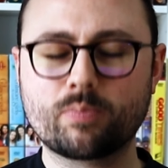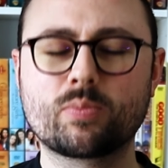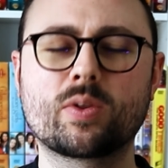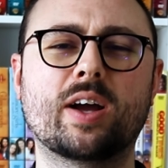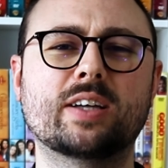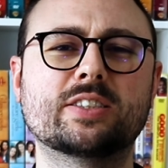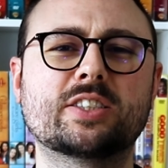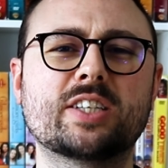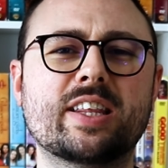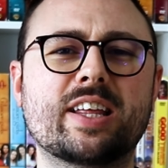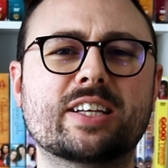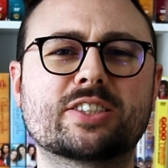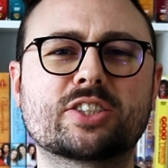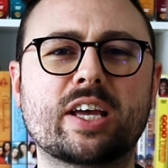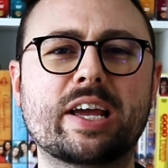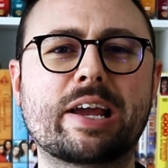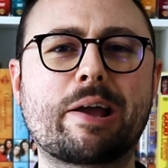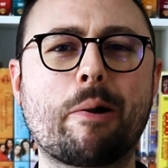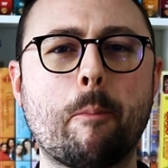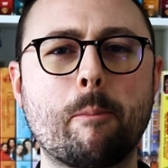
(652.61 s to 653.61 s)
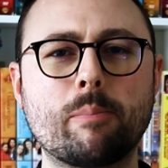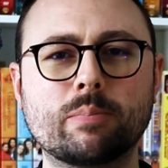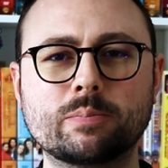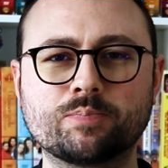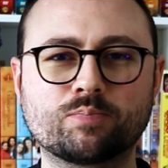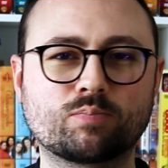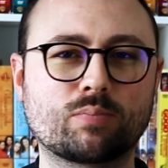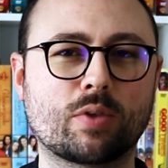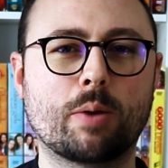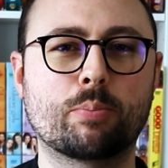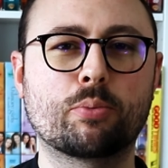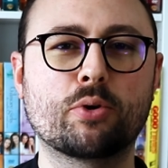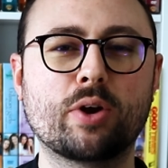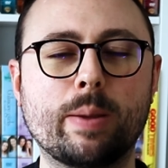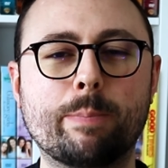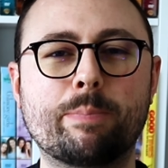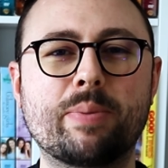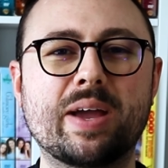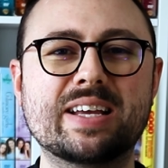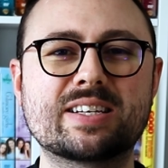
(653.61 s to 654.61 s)
I'd say that's like a
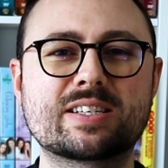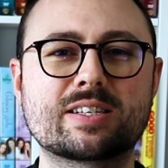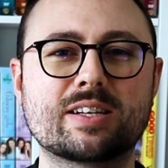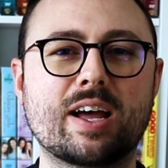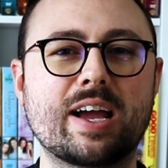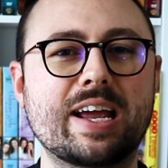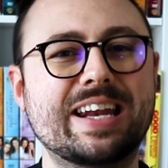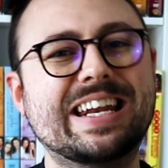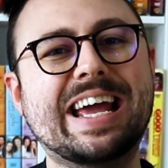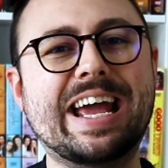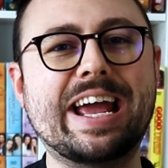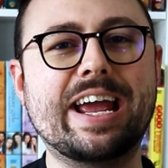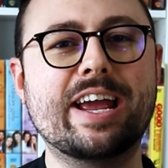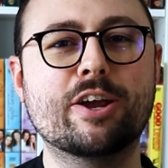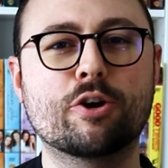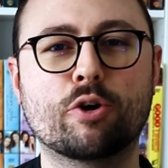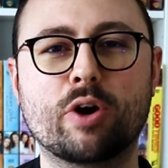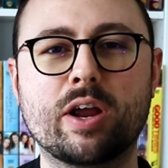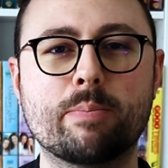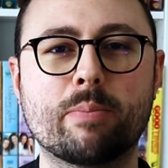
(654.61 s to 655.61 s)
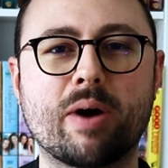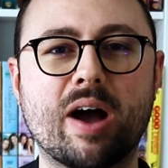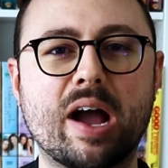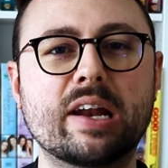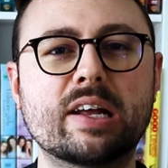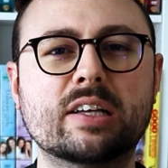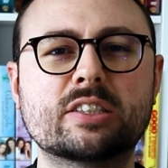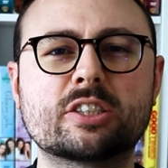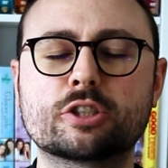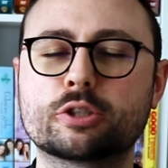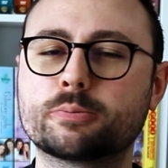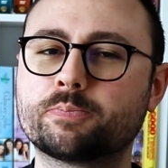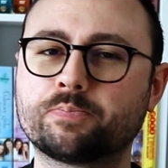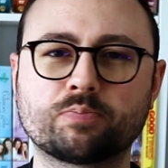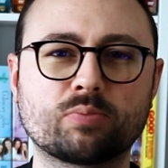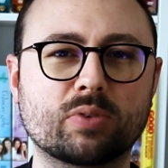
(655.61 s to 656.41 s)
pretty baseline A or A minus.